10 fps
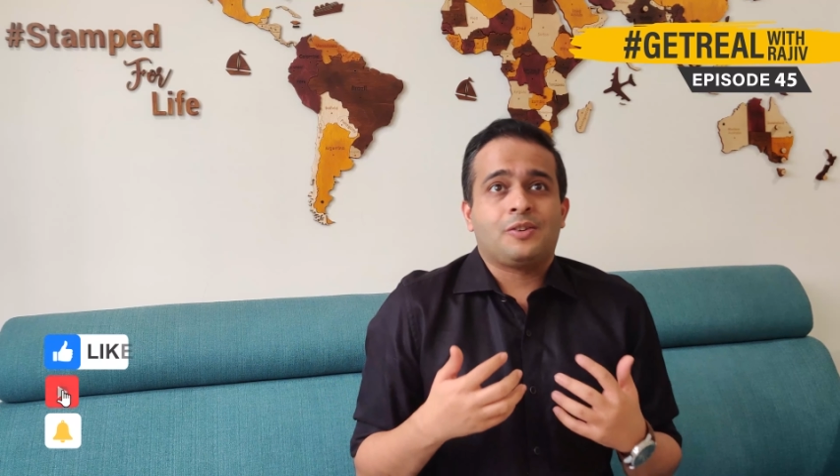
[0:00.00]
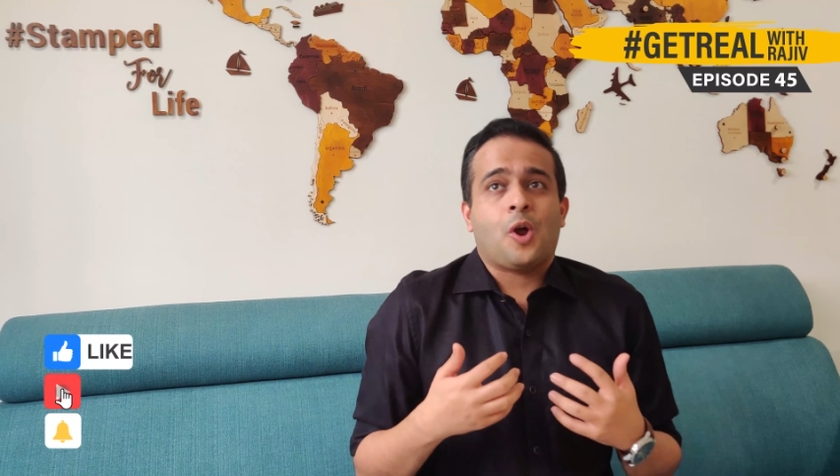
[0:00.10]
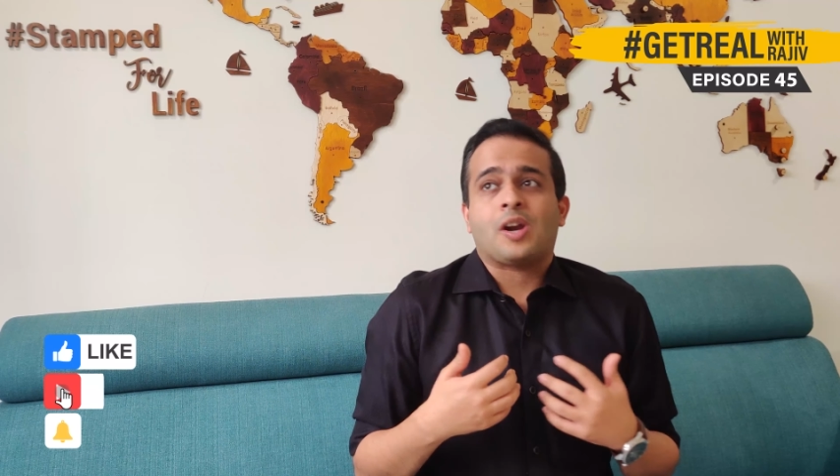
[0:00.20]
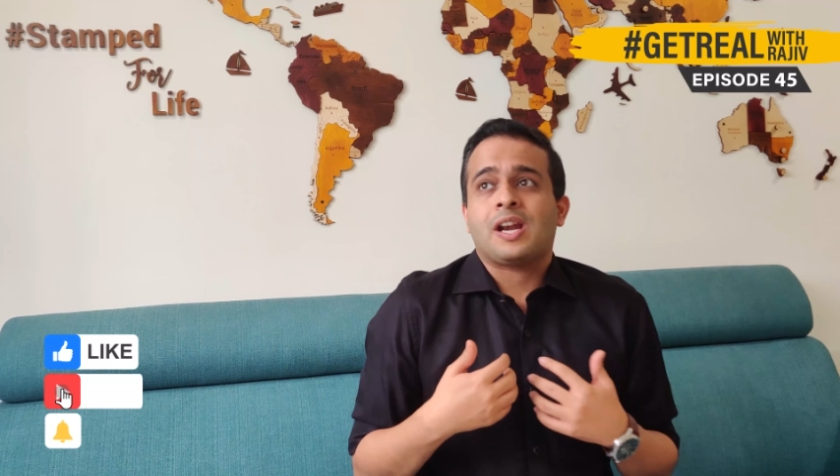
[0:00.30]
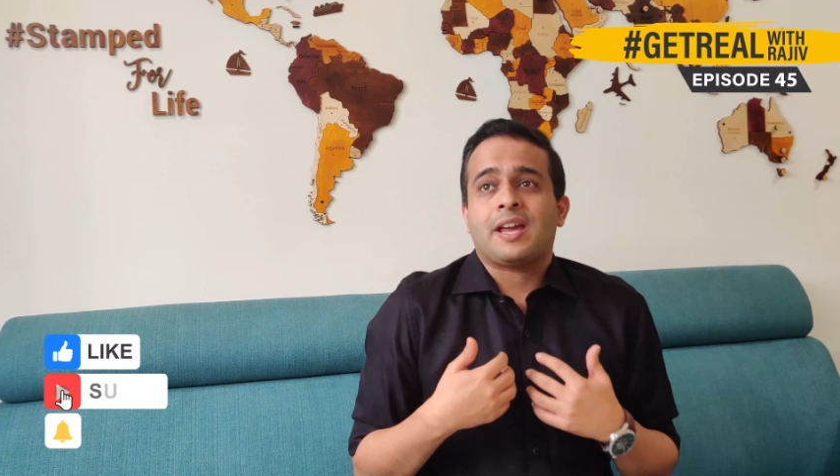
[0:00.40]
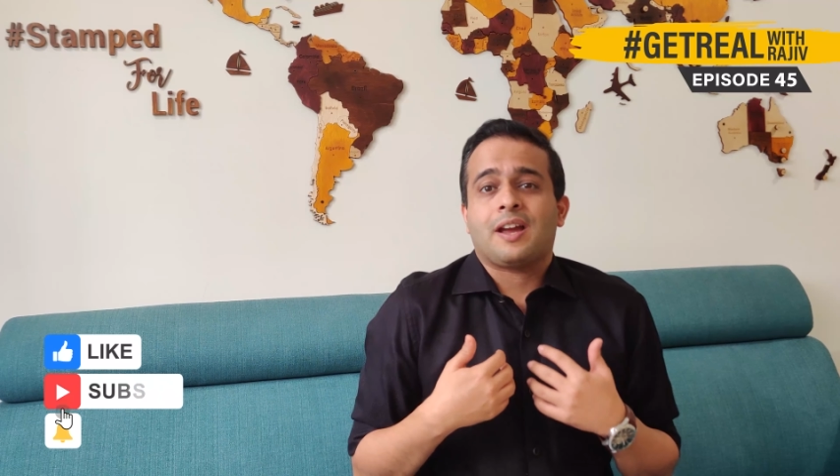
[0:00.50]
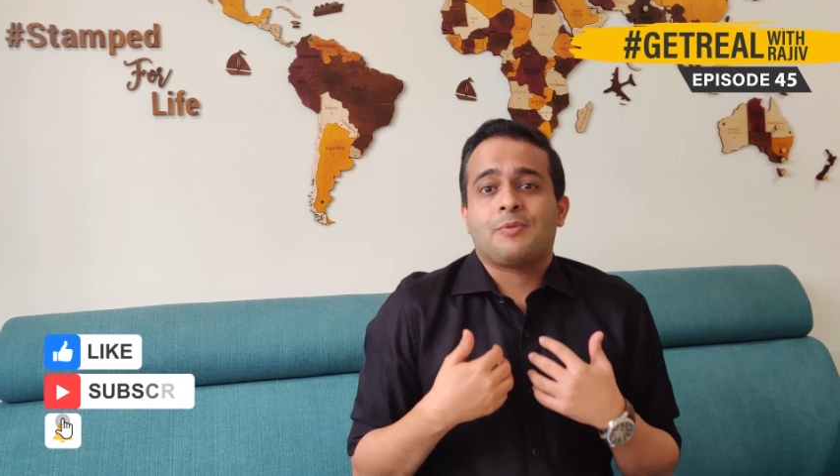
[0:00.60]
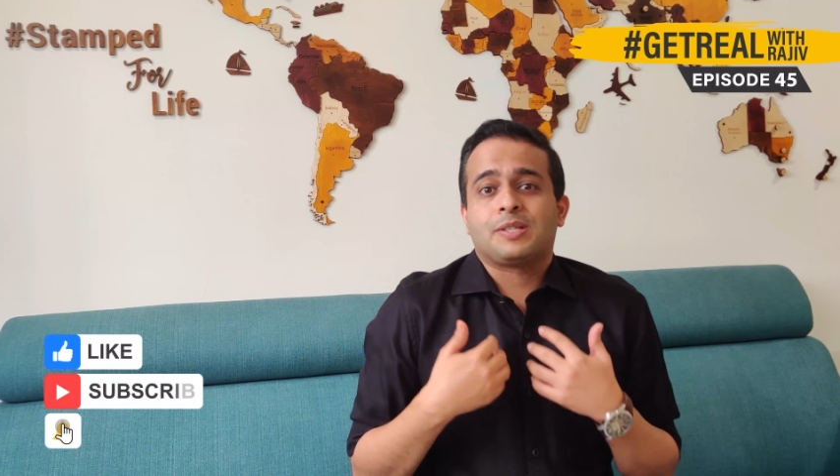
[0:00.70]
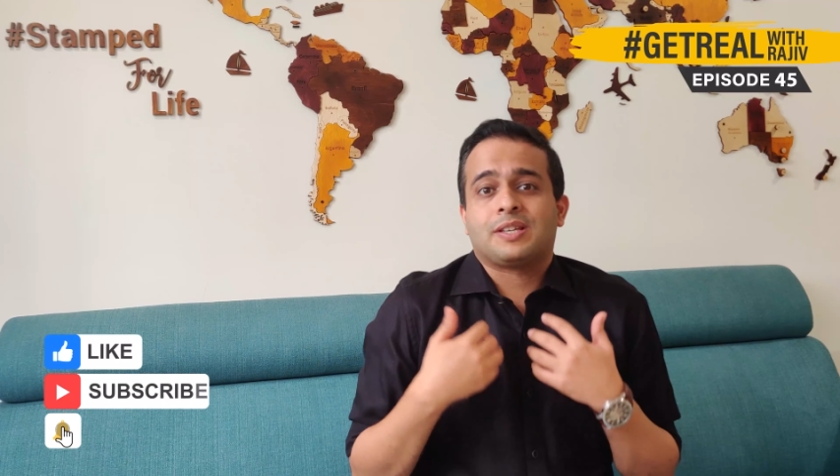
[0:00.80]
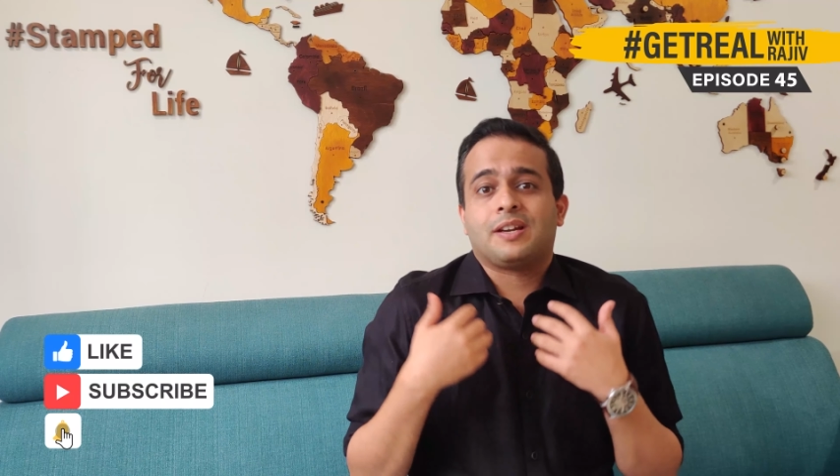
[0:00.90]
not like I
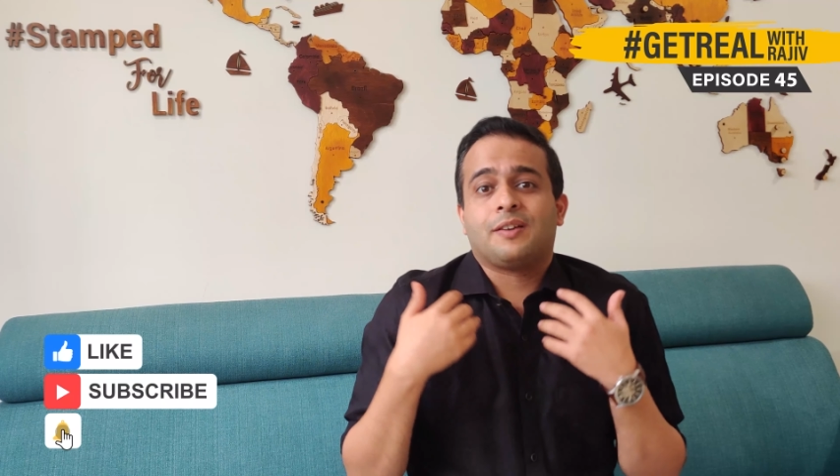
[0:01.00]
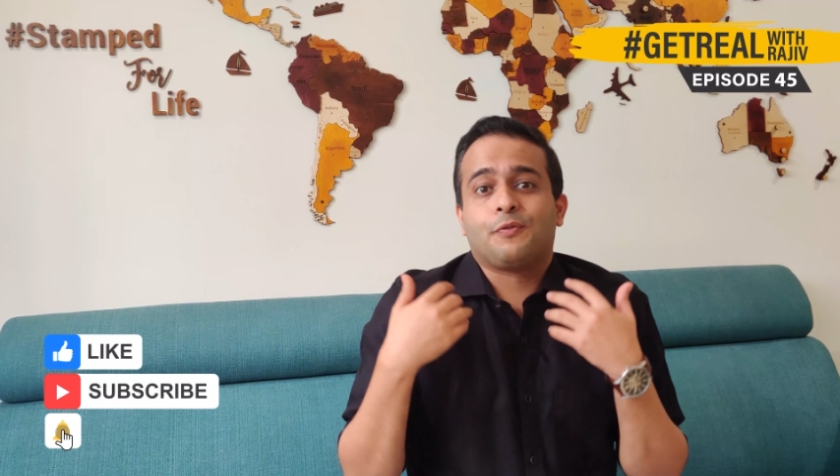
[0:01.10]
was a